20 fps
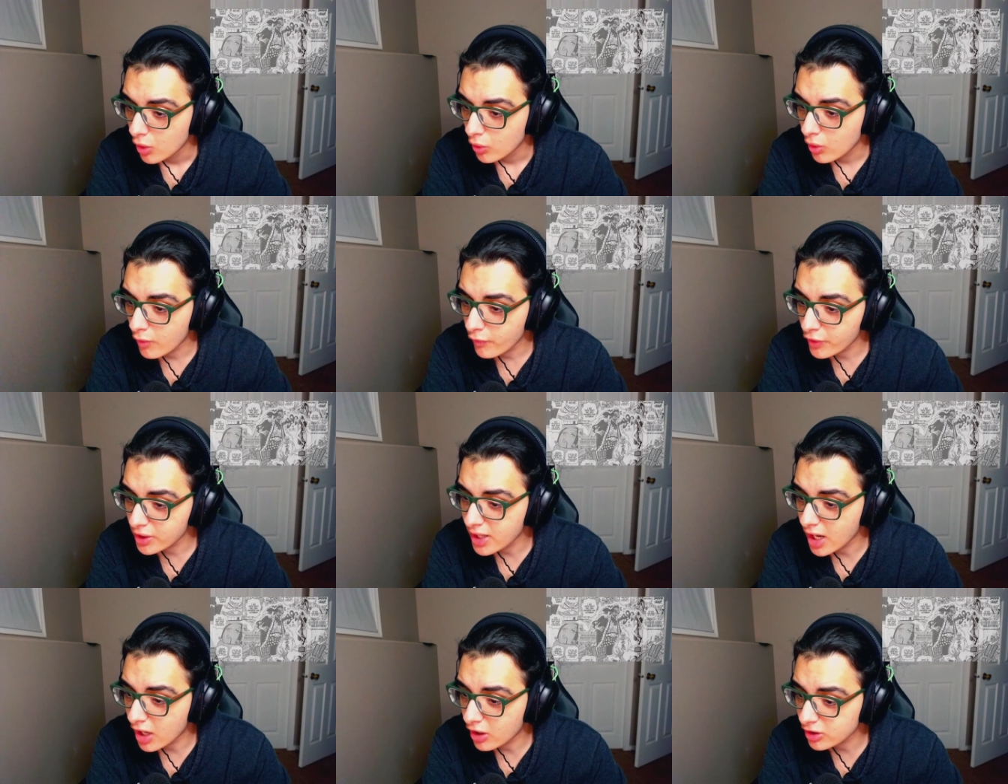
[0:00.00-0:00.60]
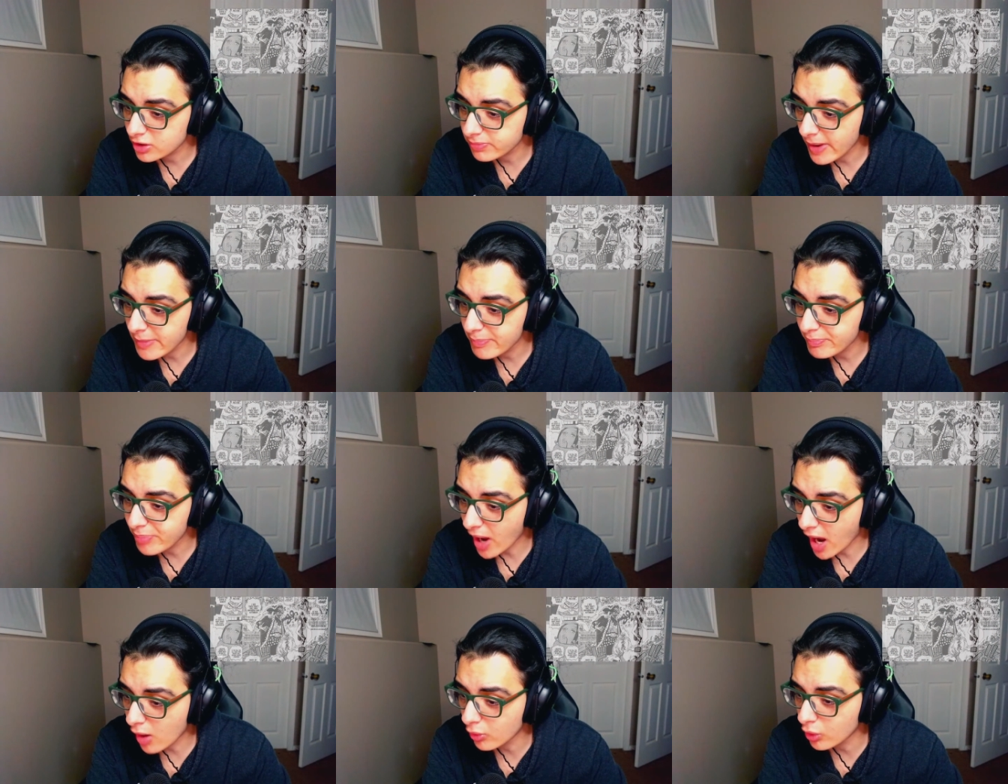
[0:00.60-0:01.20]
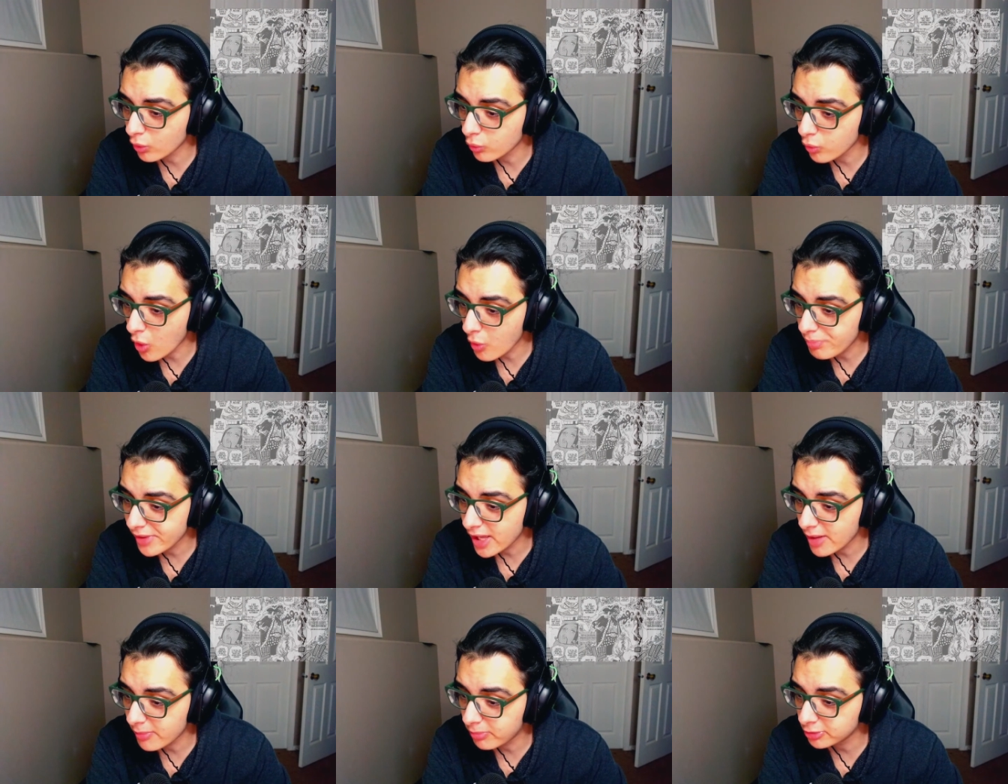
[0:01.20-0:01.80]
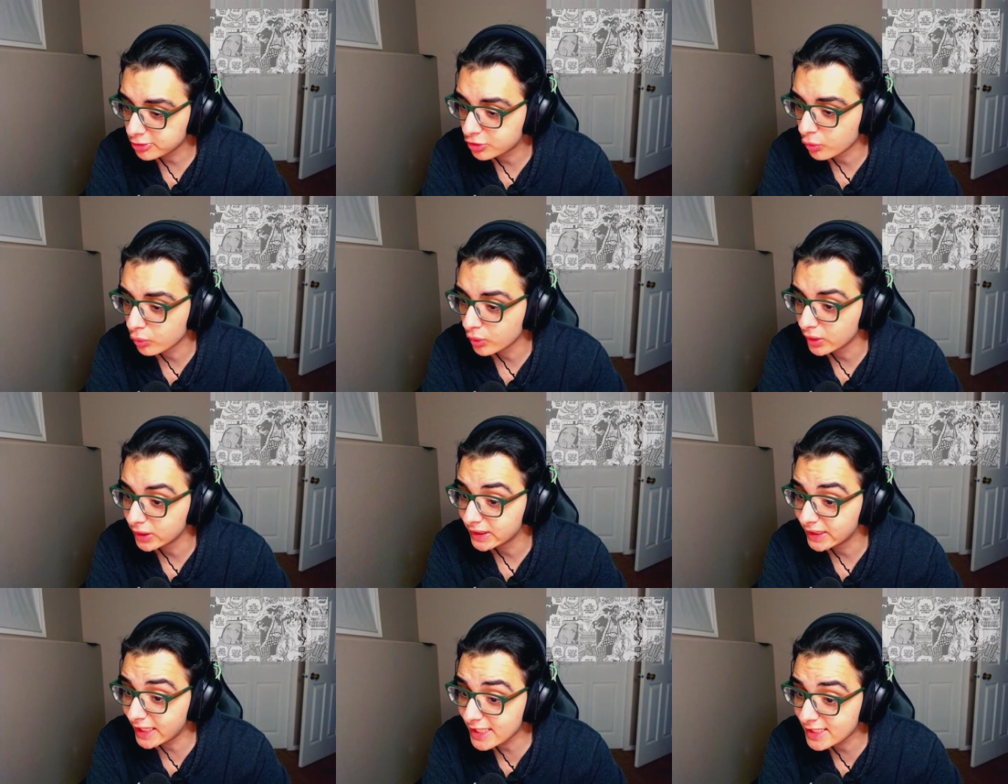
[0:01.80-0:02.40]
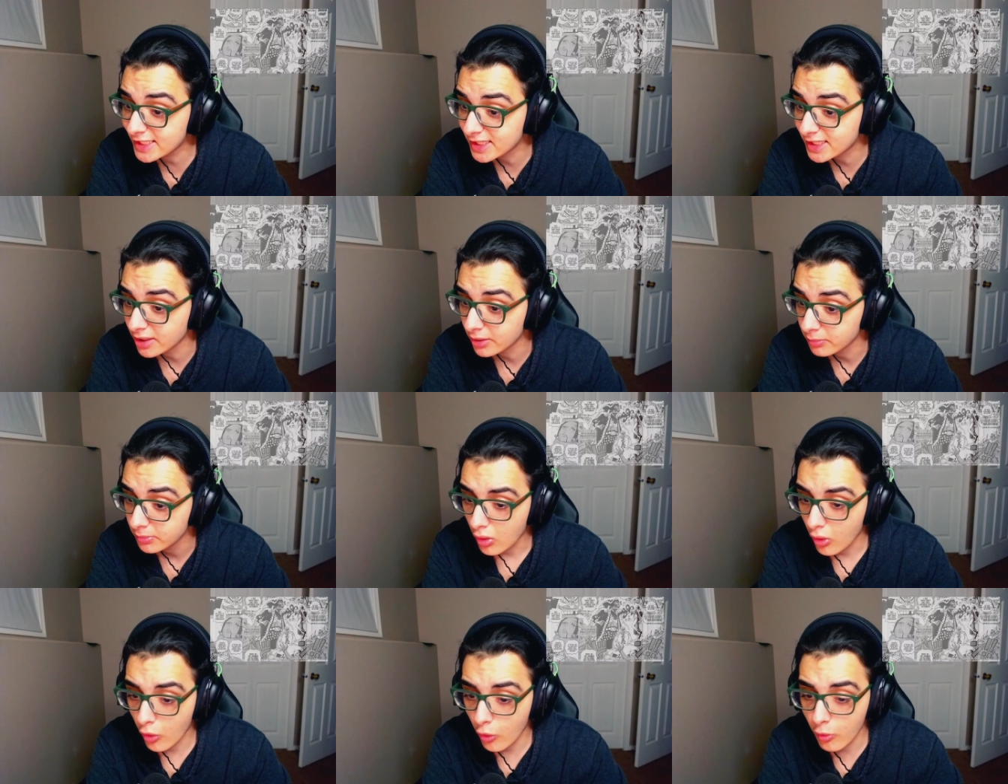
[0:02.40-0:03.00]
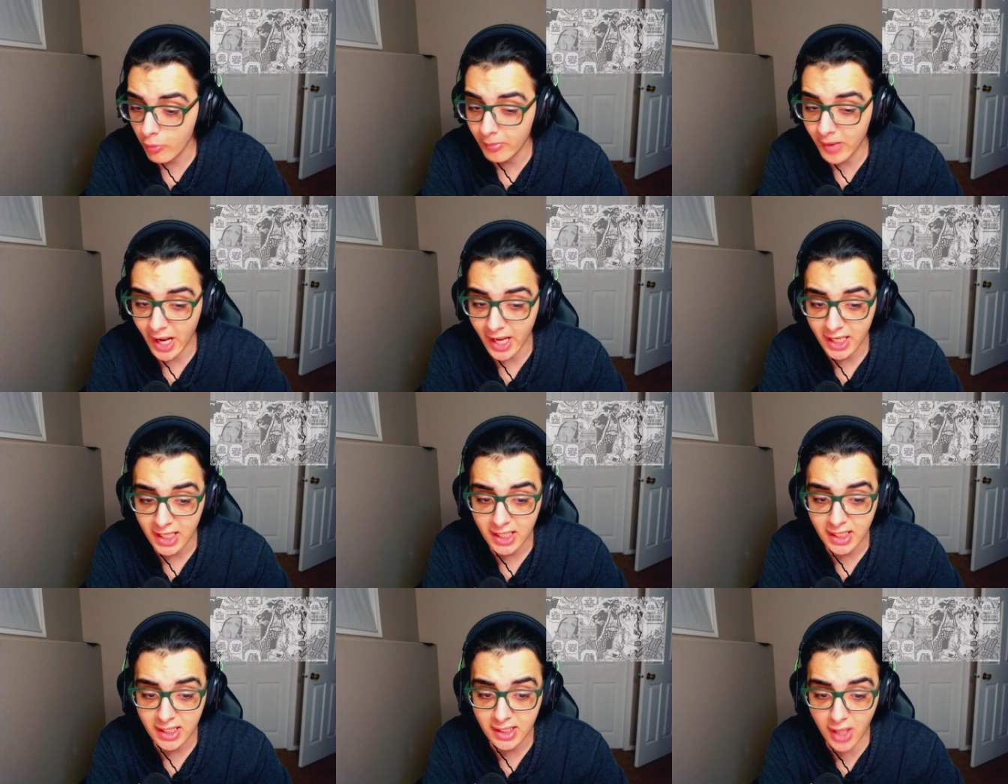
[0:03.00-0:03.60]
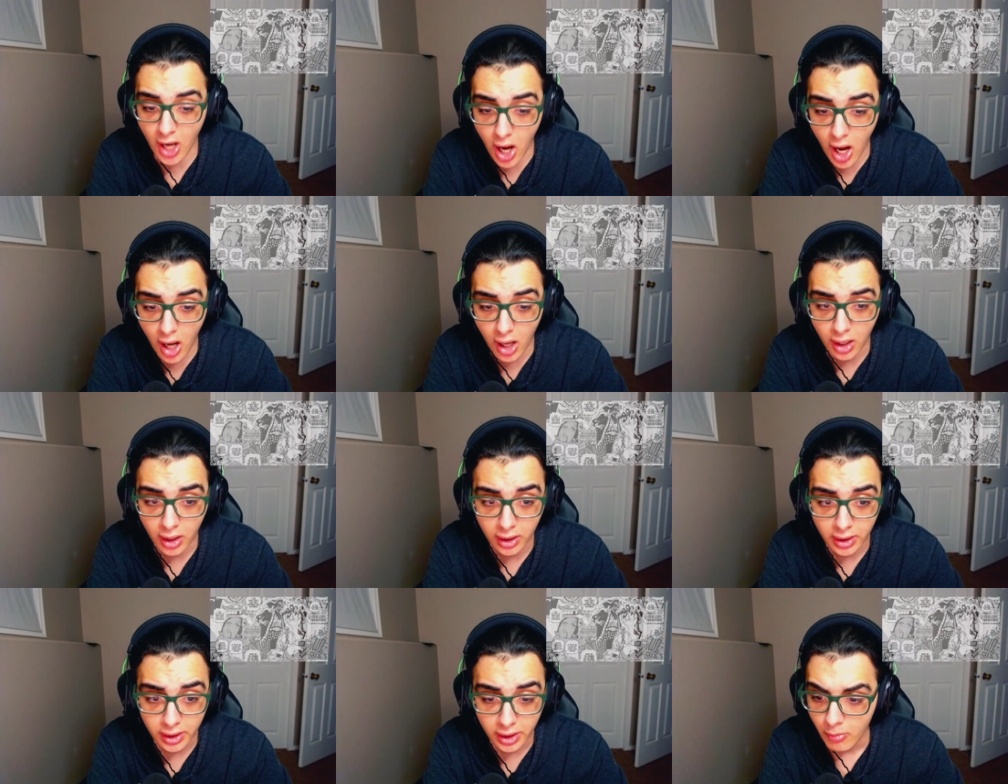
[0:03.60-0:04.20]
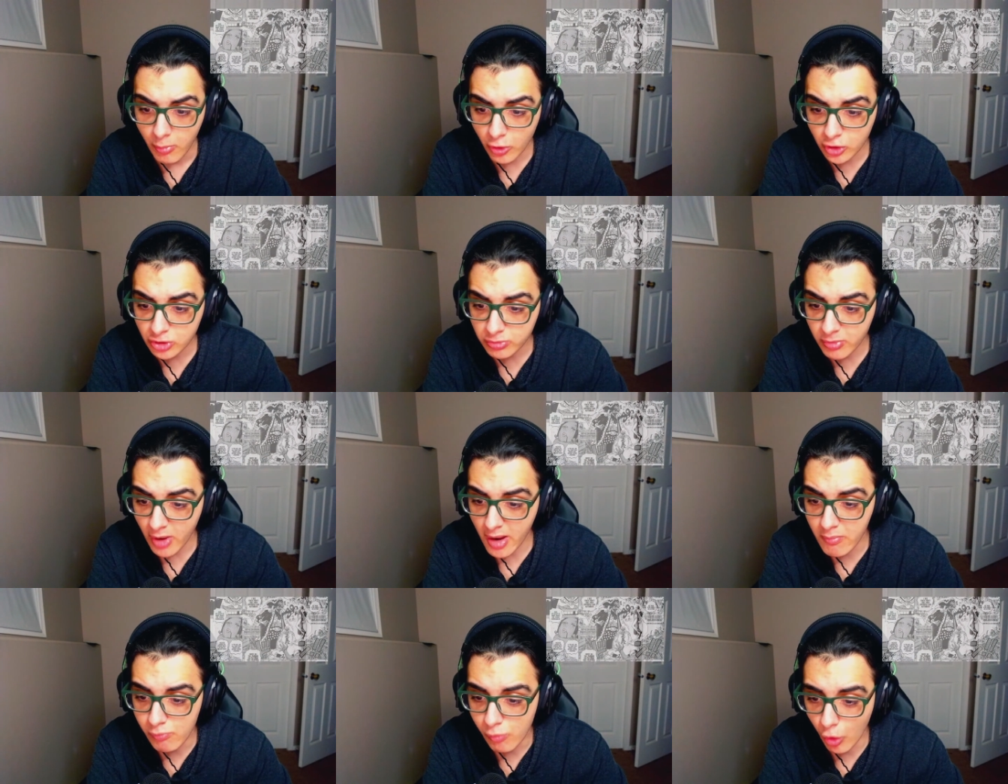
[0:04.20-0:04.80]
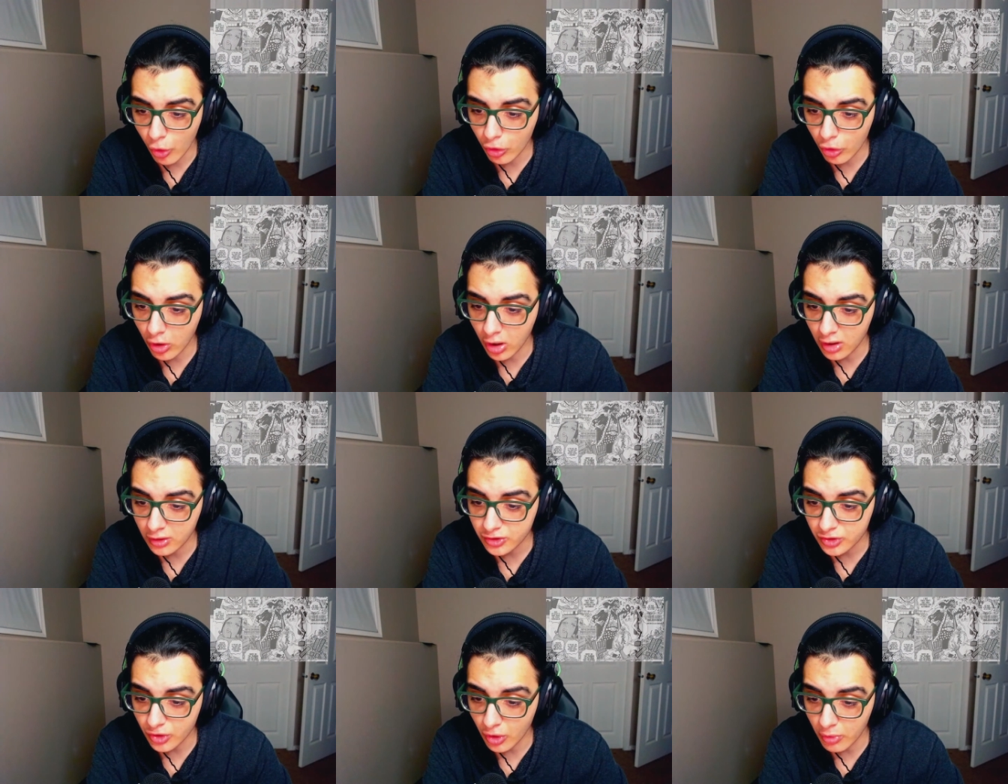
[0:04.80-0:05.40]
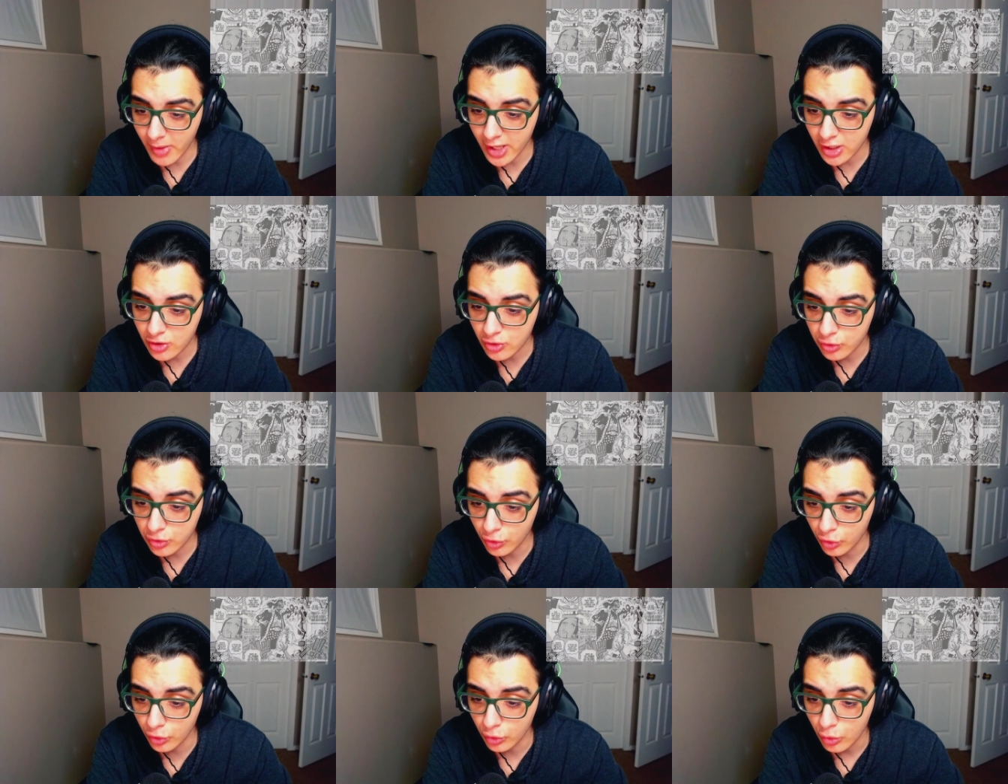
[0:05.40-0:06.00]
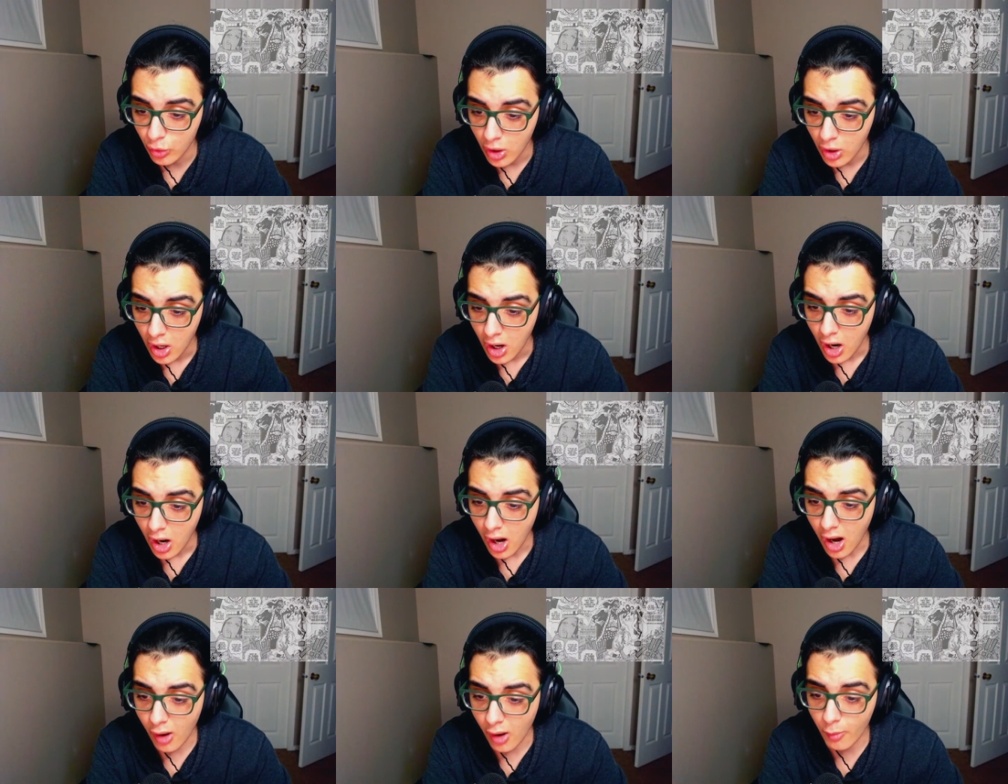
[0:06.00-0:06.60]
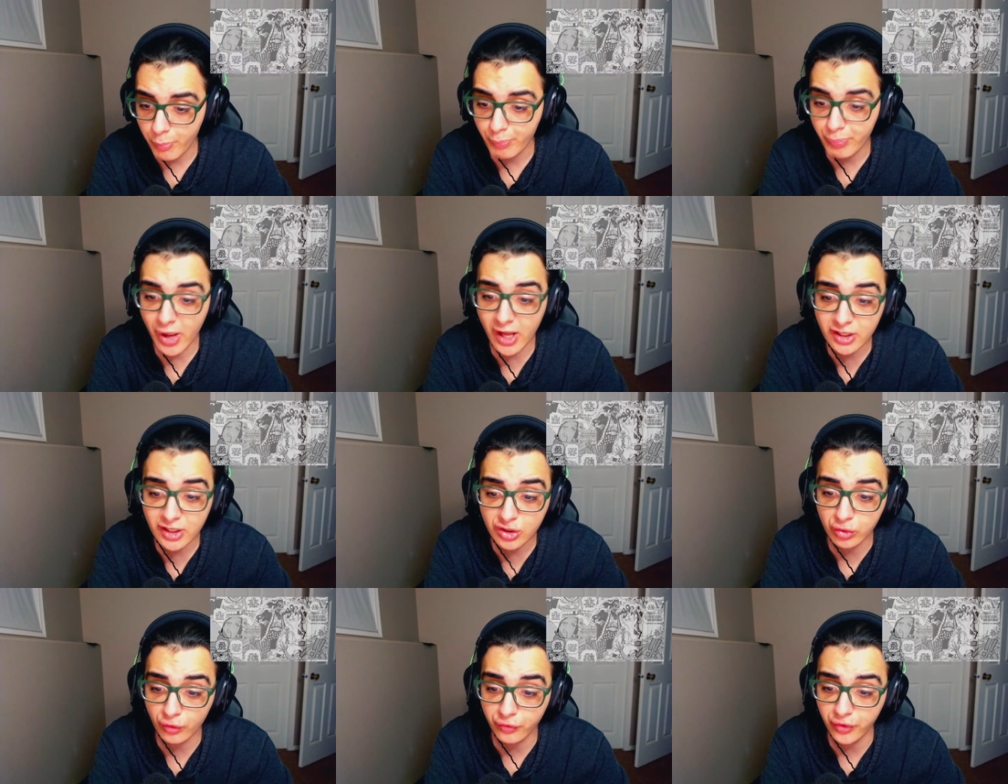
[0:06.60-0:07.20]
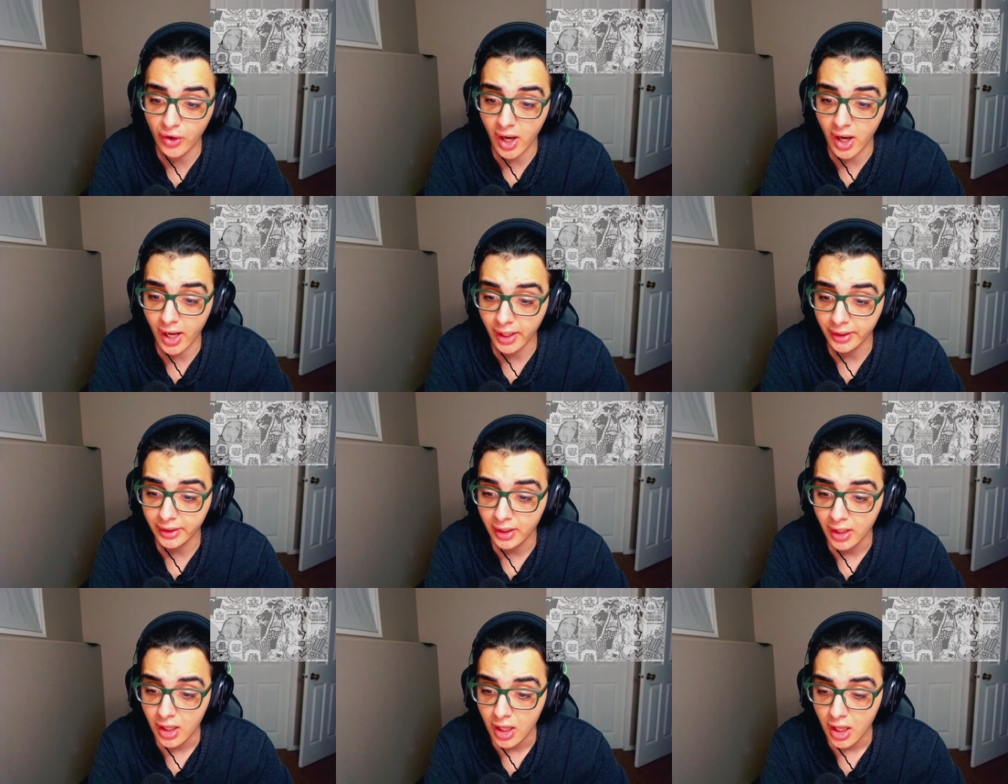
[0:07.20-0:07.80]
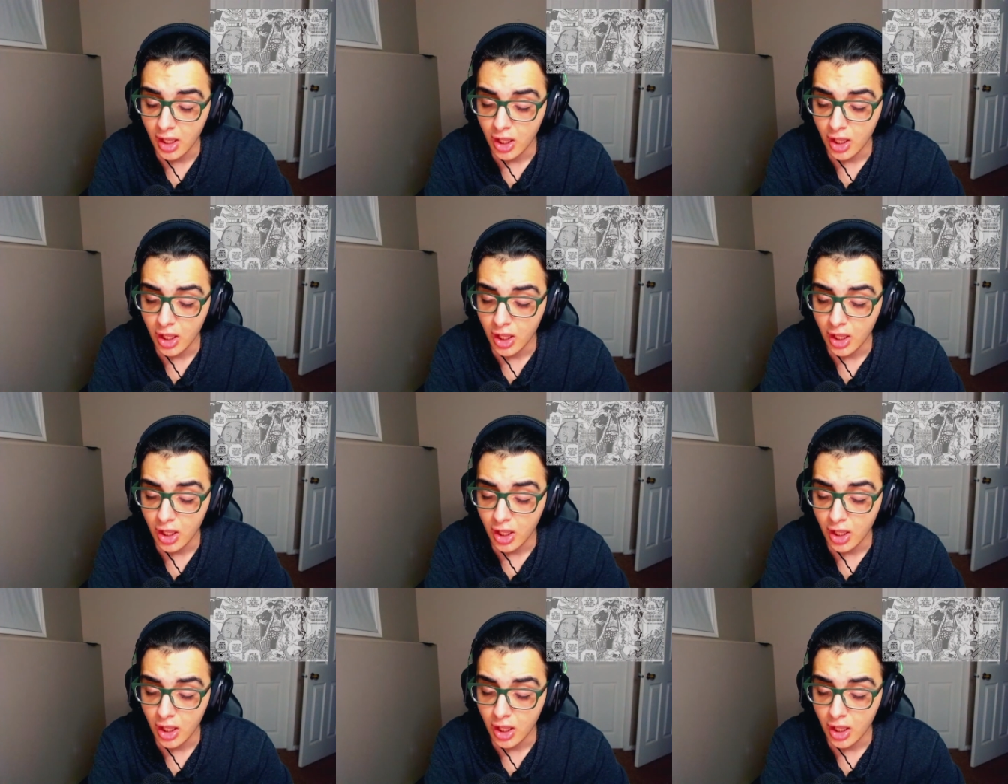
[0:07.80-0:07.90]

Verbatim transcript: Whoever inherits my power won't be able to release them. Oh my god. Most of my morons on my crew are petrified.